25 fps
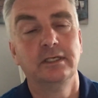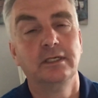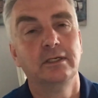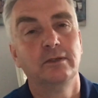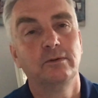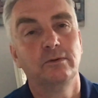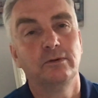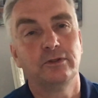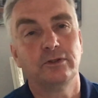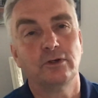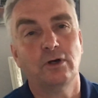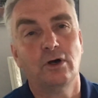
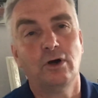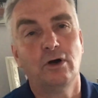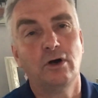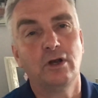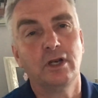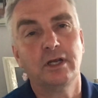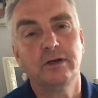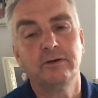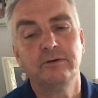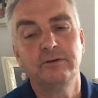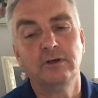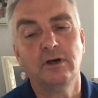With
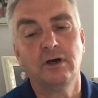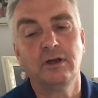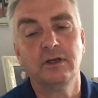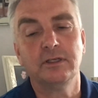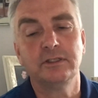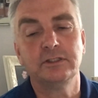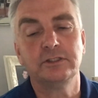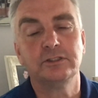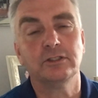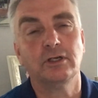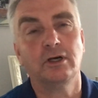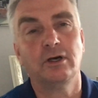all our
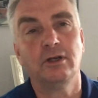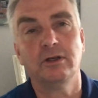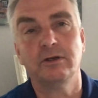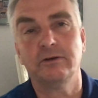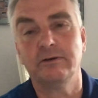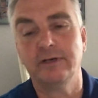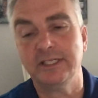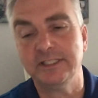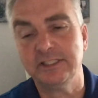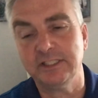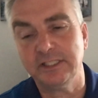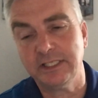knowledge, all
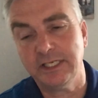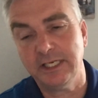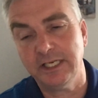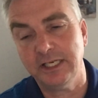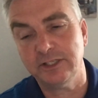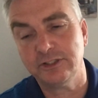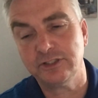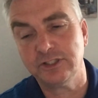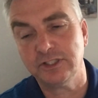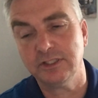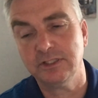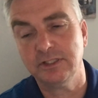our
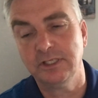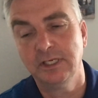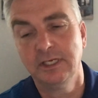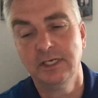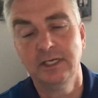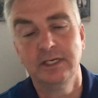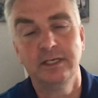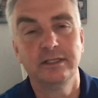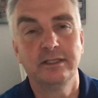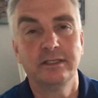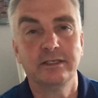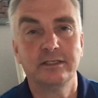education,
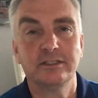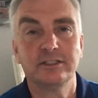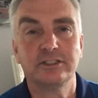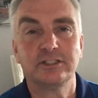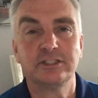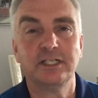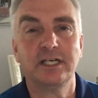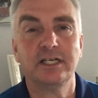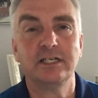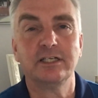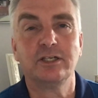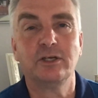there are
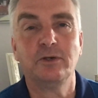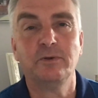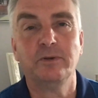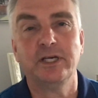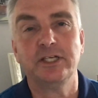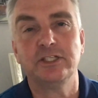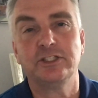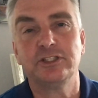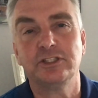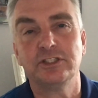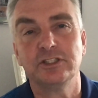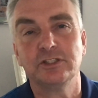certain
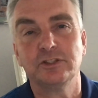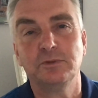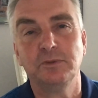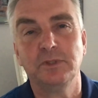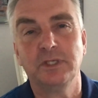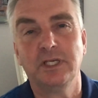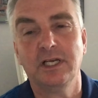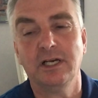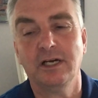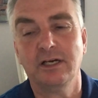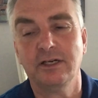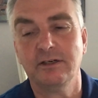questions we
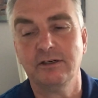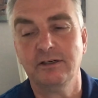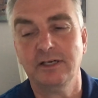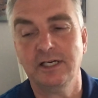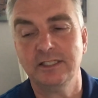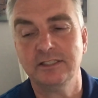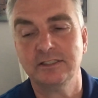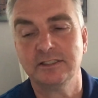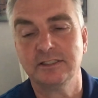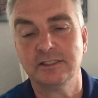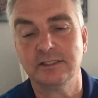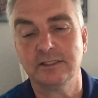cannot
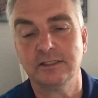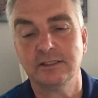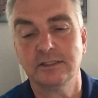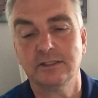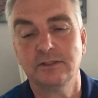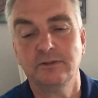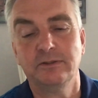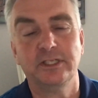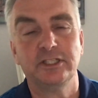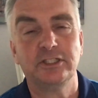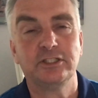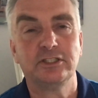answer.
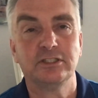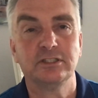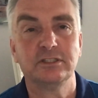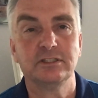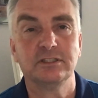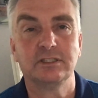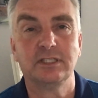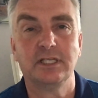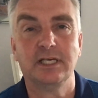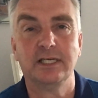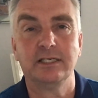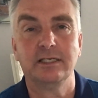
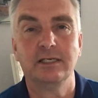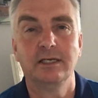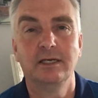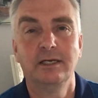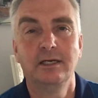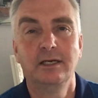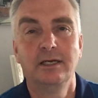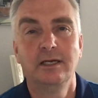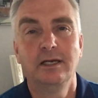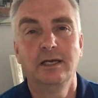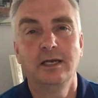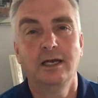Questions like,
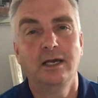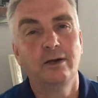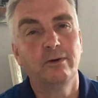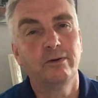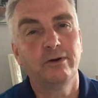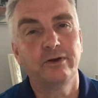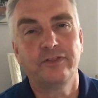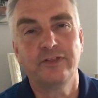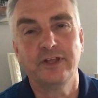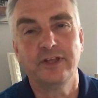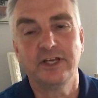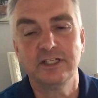how
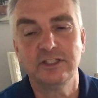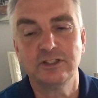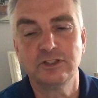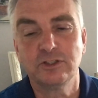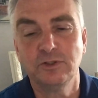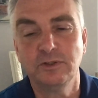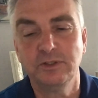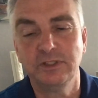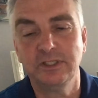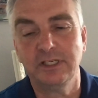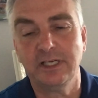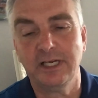are things
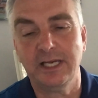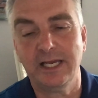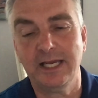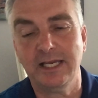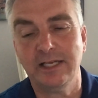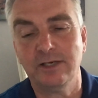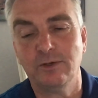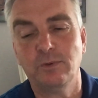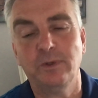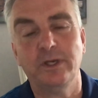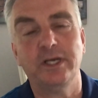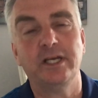going to
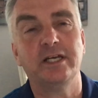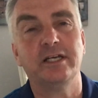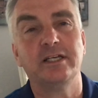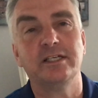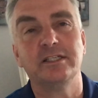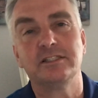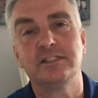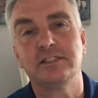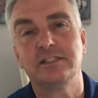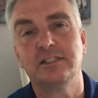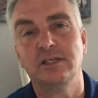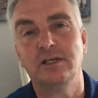end? Where
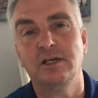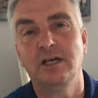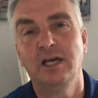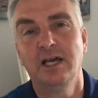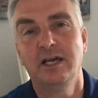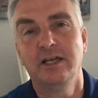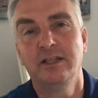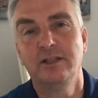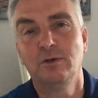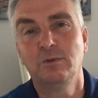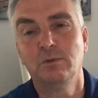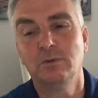is the
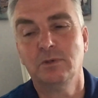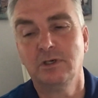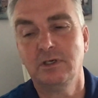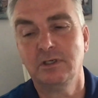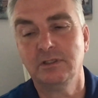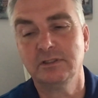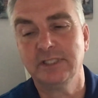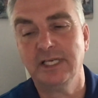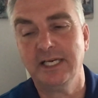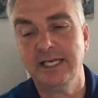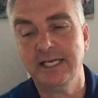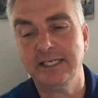
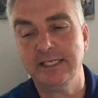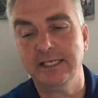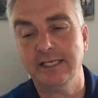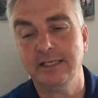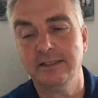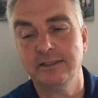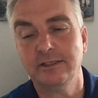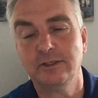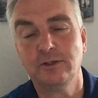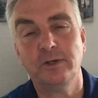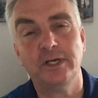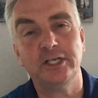world
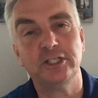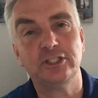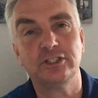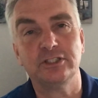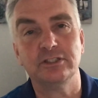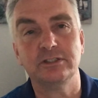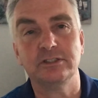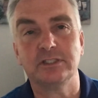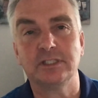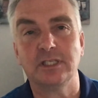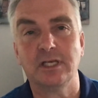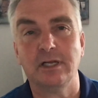heading?
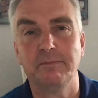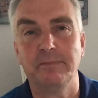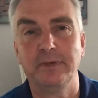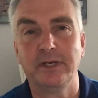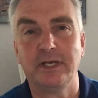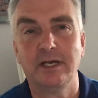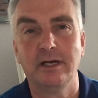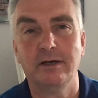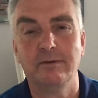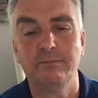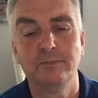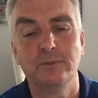Questions that have
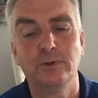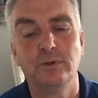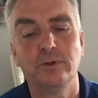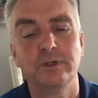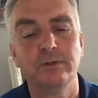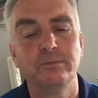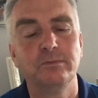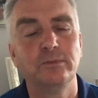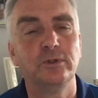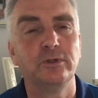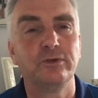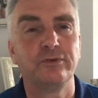become more
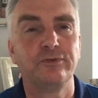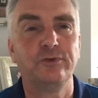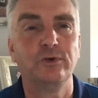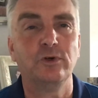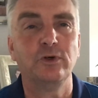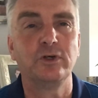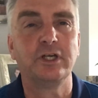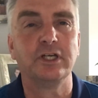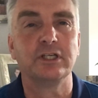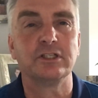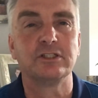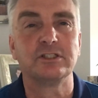and more
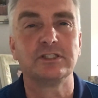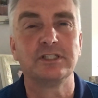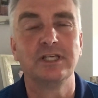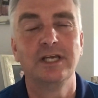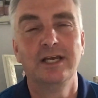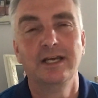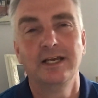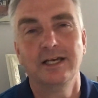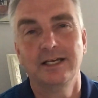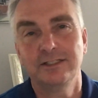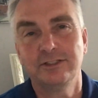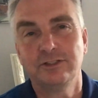focused
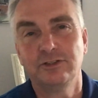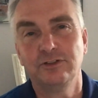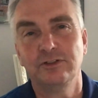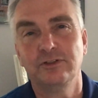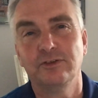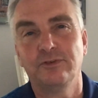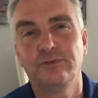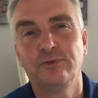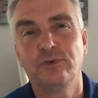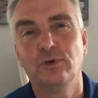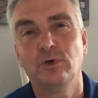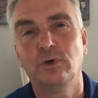and to the
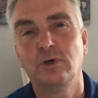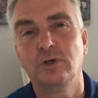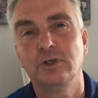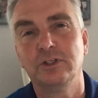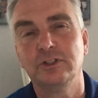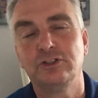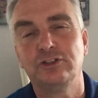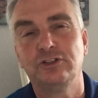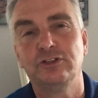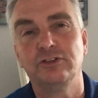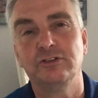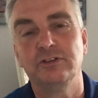fore
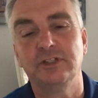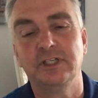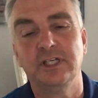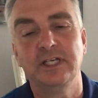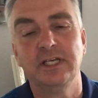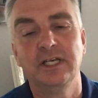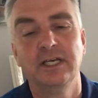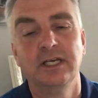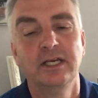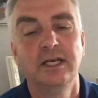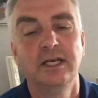during